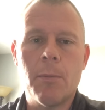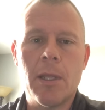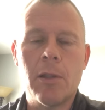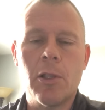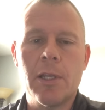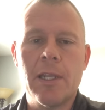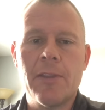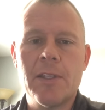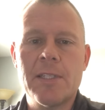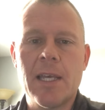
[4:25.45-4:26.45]
and looking at
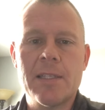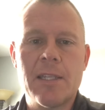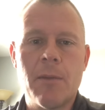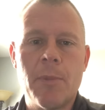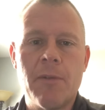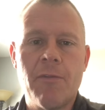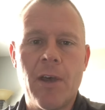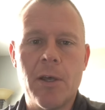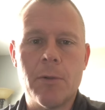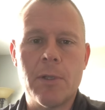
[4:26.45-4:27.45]
the texts that have been
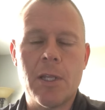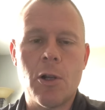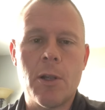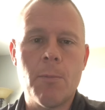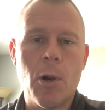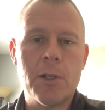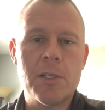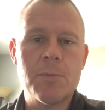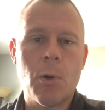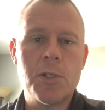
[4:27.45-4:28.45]
found and already marked
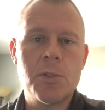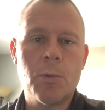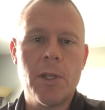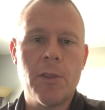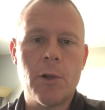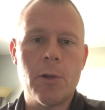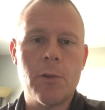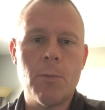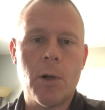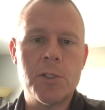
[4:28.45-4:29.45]
as March 23rd
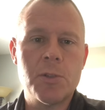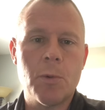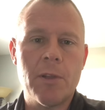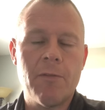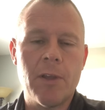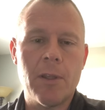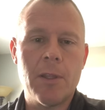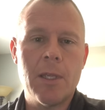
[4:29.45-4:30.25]
through March 25th.